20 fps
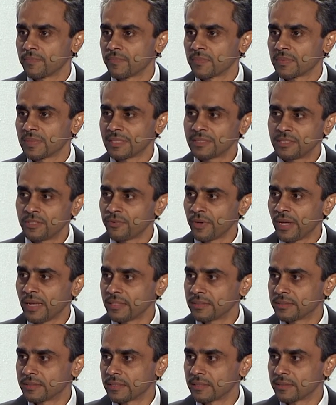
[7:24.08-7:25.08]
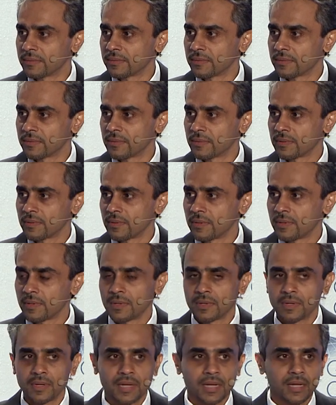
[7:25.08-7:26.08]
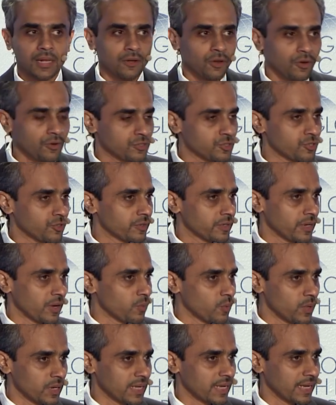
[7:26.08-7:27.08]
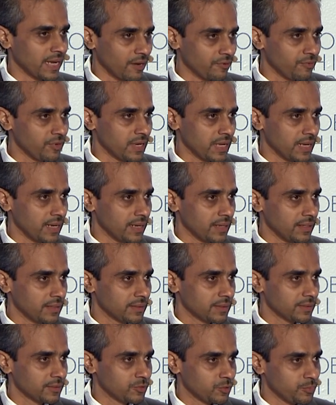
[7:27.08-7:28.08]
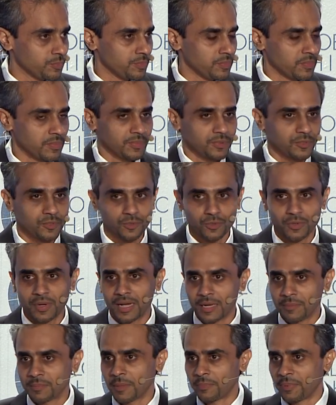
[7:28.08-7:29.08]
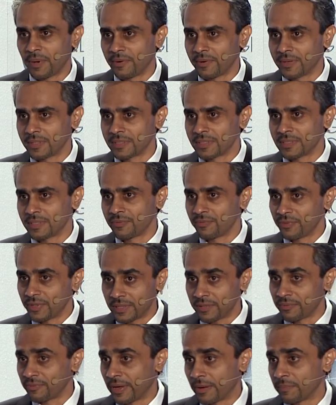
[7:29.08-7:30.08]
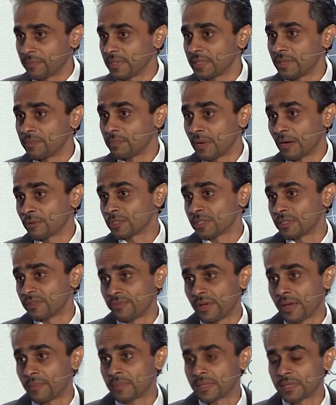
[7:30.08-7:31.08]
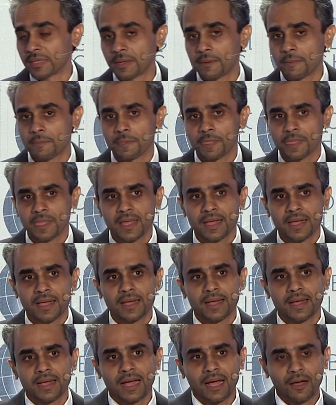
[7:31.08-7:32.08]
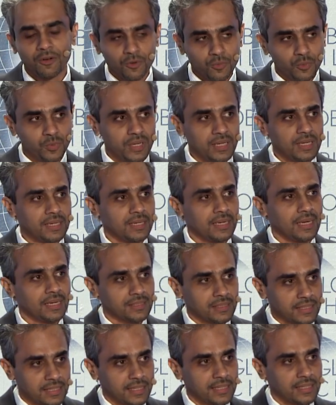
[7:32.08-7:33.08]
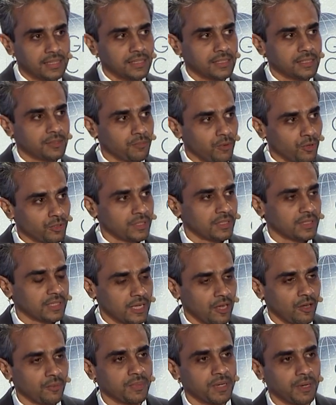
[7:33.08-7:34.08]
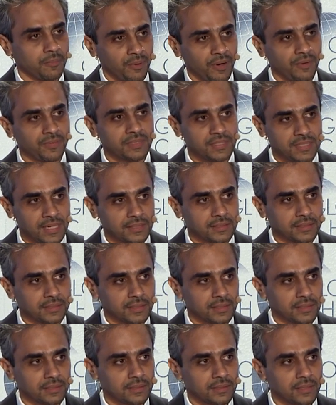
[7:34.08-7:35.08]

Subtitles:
That's the reality. A lot of children are working every day to help their parents feed the family, mouths in the family. How do we, as leaders, both in the government and private sector,